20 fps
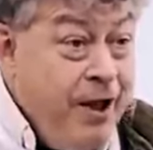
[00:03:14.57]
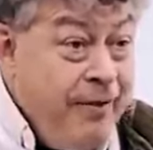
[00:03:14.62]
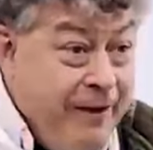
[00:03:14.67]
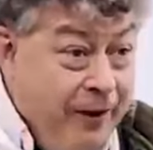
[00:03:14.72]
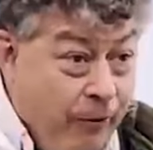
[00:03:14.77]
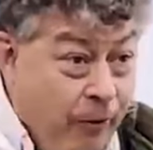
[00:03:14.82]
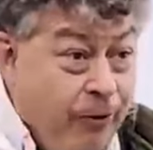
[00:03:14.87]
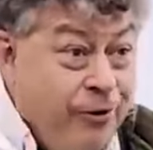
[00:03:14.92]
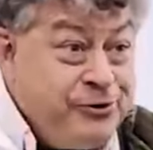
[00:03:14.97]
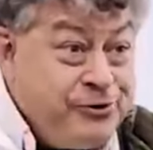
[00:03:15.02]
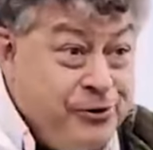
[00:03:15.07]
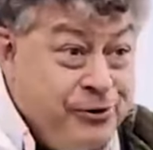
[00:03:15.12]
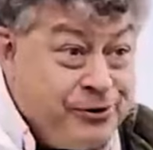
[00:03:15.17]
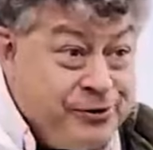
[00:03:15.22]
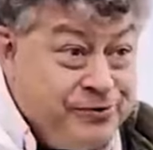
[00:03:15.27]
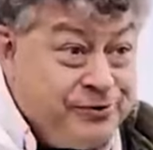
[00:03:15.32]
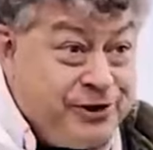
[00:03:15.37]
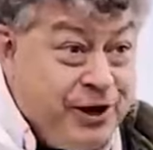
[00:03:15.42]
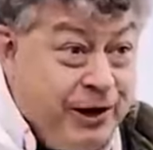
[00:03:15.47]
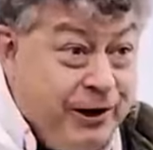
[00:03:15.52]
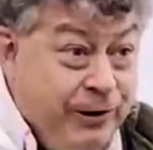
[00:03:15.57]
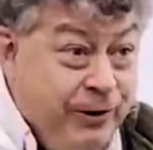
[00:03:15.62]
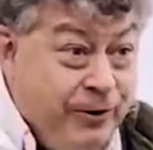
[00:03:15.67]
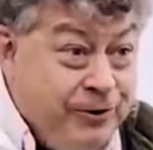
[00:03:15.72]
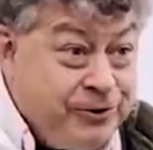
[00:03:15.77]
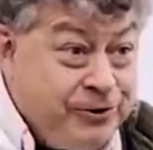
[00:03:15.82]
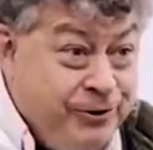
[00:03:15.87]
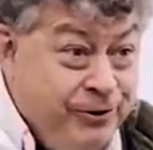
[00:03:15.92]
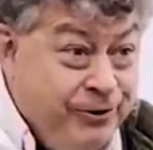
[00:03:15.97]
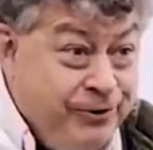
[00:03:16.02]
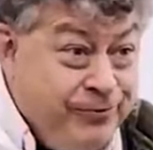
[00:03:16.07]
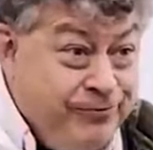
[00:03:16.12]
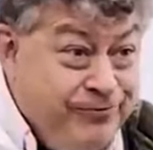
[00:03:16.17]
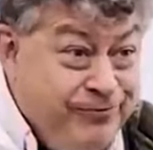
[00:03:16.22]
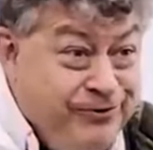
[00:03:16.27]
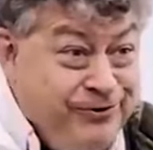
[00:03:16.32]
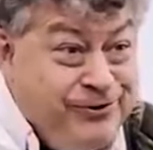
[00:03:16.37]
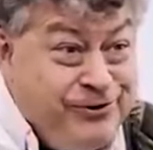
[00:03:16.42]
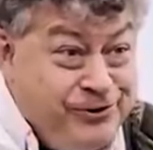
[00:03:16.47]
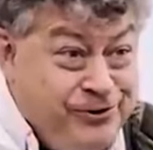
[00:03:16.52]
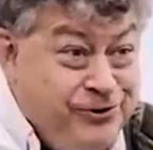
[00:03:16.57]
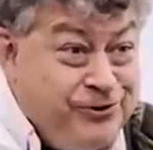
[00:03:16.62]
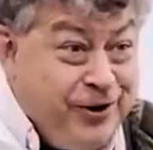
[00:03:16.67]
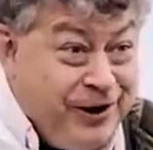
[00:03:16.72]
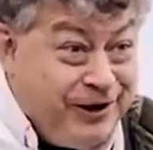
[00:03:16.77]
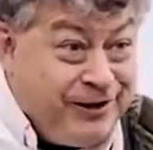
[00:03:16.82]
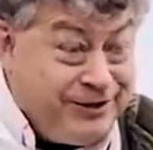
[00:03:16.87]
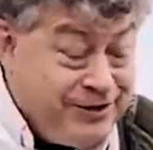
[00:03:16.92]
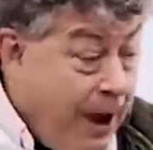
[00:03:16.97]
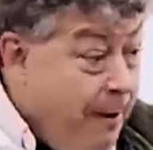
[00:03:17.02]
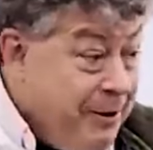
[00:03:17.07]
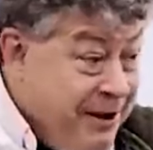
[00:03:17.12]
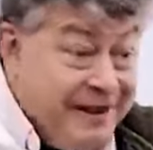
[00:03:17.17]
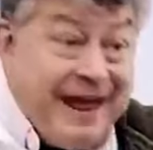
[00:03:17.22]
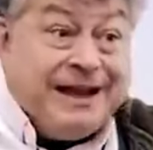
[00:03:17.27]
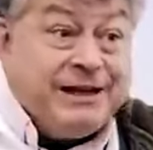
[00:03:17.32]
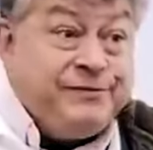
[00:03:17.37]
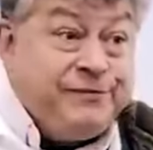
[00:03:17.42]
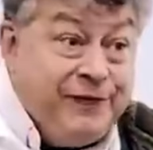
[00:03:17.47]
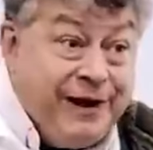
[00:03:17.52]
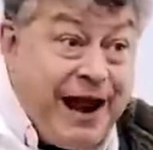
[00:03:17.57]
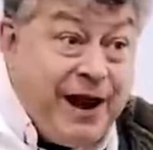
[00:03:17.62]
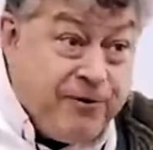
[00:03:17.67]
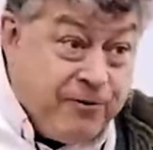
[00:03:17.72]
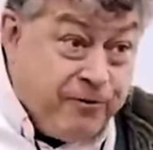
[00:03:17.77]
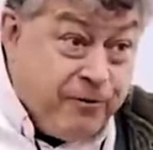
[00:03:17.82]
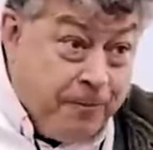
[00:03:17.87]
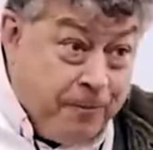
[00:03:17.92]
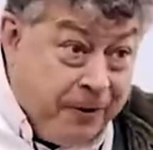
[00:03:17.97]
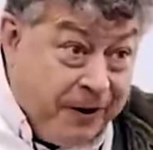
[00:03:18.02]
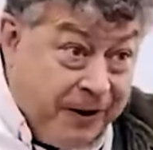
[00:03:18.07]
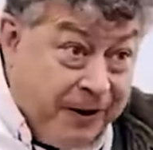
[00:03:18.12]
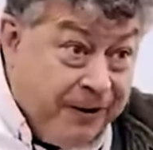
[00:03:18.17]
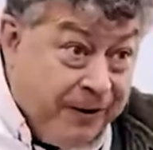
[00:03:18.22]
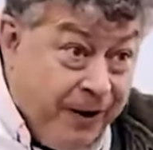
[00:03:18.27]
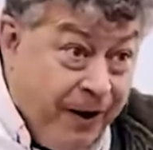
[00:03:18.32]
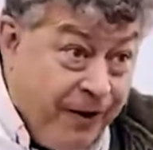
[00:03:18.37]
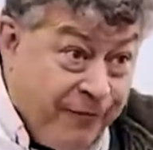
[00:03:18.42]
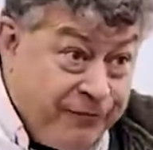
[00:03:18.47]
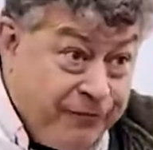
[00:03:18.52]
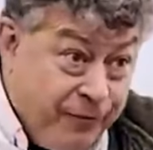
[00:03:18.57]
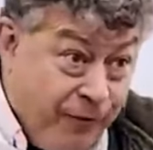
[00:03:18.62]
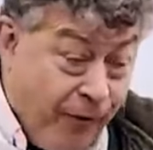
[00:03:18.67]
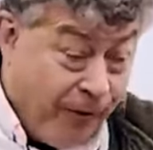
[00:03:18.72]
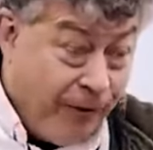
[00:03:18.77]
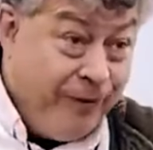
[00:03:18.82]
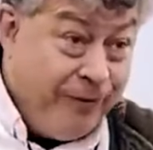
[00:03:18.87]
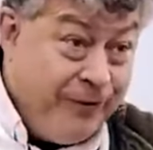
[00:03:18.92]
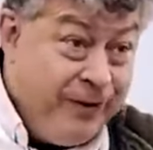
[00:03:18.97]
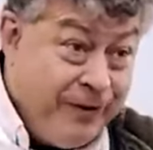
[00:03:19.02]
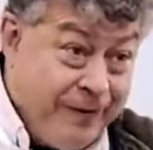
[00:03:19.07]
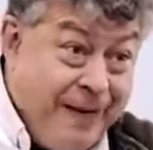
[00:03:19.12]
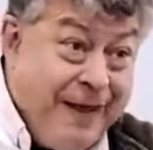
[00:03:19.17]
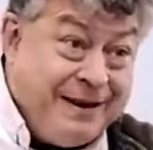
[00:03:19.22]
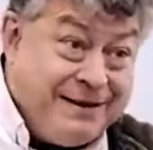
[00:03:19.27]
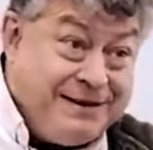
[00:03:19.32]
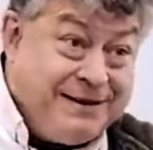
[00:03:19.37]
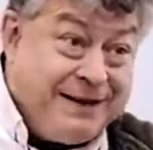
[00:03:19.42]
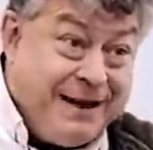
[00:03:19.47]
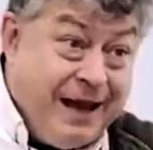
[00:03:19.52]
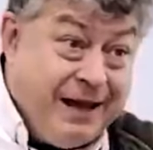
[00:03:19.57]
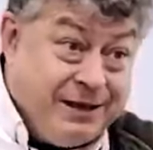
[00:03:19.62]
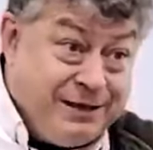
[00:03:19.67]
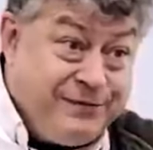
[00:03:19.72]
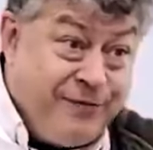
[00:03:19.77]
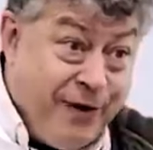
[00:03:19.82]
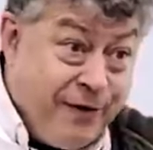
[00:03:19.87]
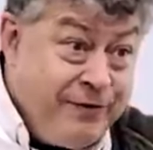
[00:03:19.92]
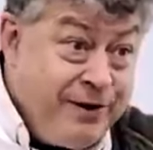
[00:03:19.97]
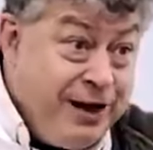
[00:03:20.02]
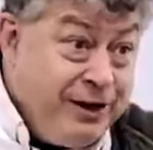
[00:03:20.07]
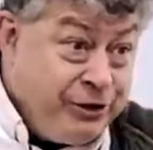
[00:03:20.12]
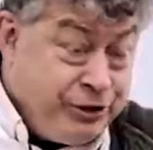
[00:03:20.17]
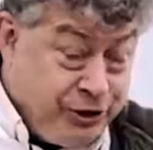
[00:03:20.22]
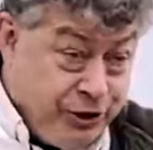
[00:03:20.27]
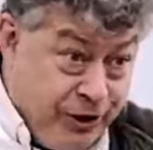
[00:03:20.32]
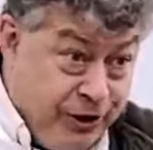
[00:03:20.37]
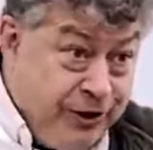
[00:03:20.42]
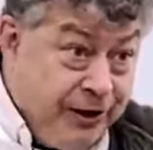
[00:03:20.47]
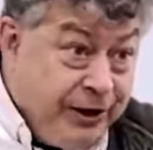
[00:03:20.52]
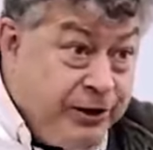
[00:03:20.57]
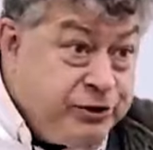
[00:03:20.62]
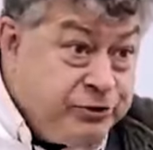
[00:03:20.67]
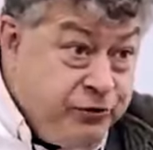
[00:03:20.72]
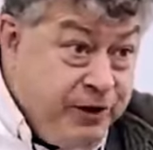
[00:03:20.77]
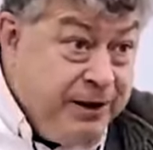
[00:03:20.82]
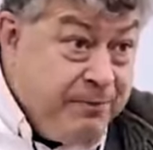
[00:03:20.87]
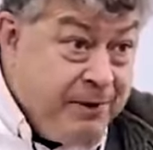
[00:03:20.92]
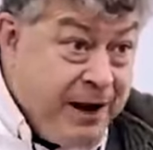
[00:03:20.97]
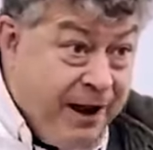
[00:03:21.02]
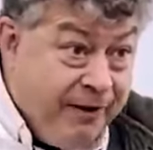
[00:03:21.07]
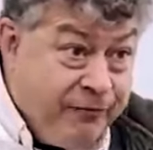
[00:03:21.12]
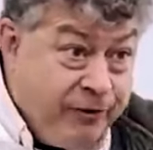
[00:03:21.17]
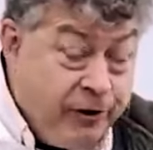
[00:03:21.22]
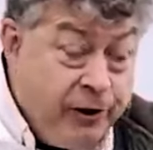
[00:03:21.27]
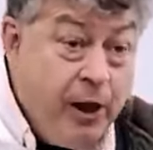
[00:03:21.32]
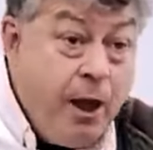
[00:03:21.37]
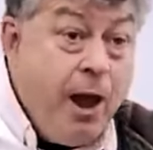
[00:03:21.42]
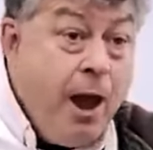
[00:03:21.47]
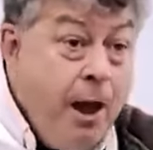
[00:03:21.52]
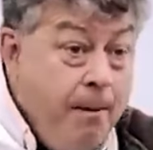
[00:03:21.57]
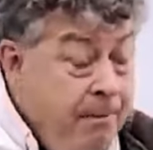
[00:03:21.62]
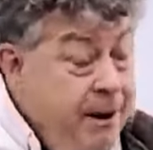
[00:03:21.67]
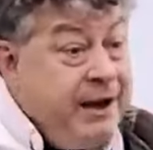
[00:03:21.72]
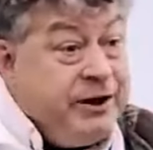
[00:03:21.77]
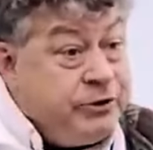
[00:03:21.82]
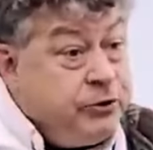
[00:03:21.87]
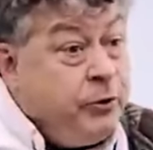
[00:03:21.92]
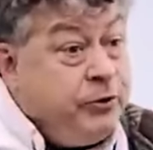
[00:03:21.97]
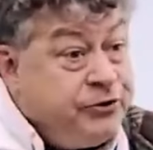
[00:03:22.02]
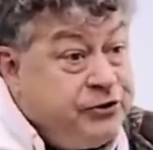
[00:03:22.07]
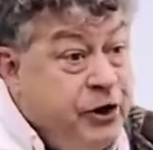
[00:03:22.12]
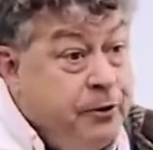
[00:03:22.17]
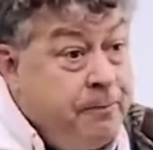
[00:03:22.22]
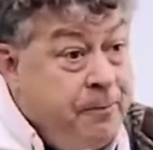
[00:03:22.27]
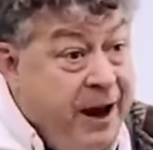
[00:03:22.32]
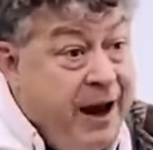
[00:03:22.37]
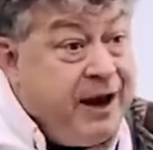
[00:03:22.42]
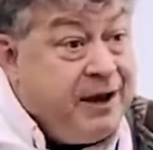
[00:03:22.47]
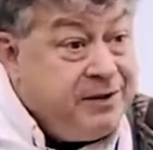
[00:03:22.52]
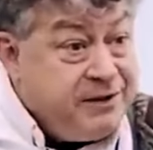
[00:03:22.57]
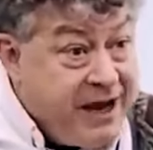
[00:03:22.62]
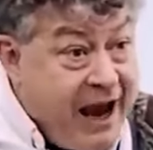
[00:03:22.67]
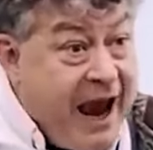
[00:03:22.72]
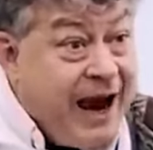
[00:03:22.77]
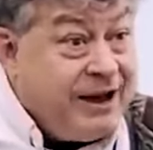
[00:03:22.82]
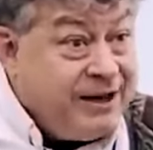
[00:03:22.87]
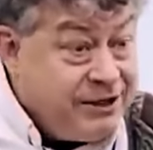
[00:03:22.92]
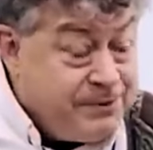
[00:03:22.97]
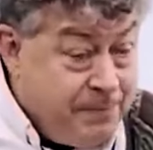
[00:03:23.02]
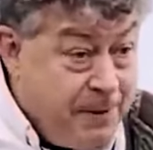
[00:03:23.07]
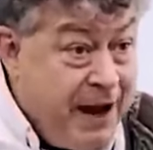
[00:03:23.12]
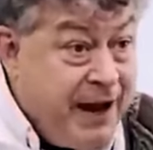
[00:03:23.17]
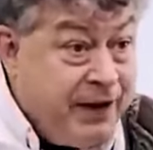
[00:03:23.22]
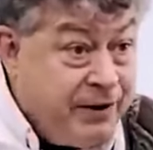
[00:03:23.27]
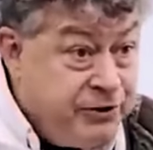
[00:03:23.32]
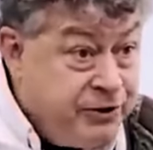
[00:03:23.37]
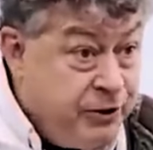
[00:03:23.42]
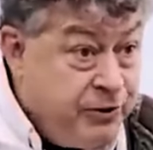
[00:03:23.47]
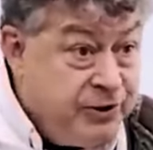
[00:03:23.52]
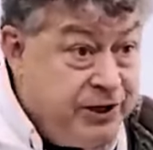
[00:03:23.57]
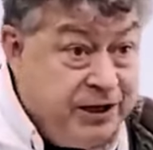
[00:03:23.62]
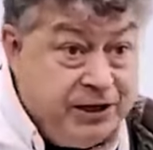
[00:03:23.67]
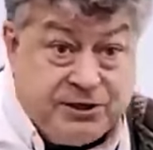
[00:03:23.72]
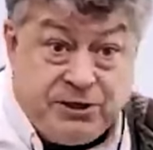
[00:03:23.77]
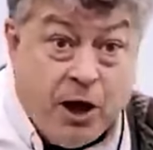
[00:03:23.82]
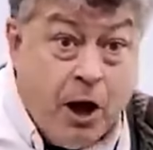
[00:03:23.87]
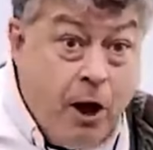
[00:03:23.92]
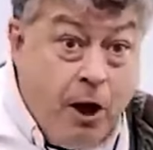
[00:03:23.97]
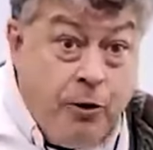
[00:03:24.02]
There are all sorts of psychological tricks. I mean, that's philanthropy, after all. That's the Gates Foundation at an extreme level, but it's also paying tax, paying duties.